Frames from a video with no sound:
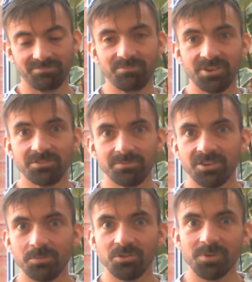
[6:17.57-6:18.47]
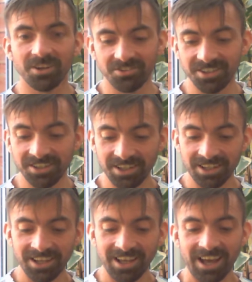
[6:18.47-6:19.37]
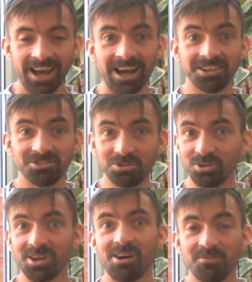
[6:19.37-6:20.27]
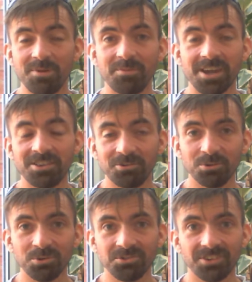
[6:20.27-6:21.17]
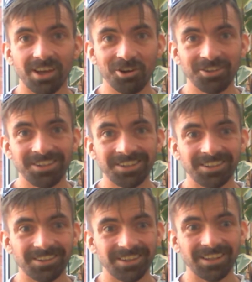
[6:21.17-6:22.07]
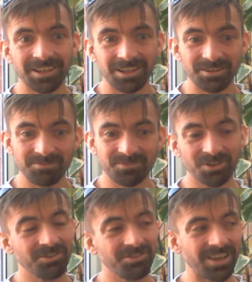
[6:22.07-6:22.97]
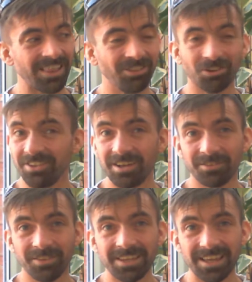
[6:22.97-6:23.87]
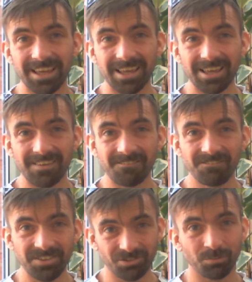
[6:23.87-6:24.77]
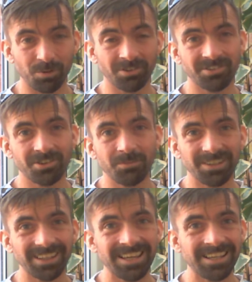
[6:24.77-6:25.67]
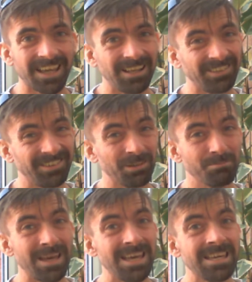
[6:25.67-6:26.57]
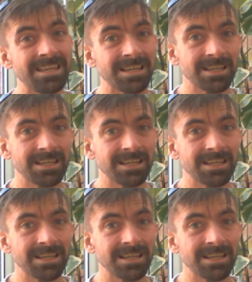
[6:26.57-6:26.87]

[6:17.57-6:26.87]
with this month's magazine, and do look out for maybe getting the rules early, because it looks like the physical product is going to be delayed again till May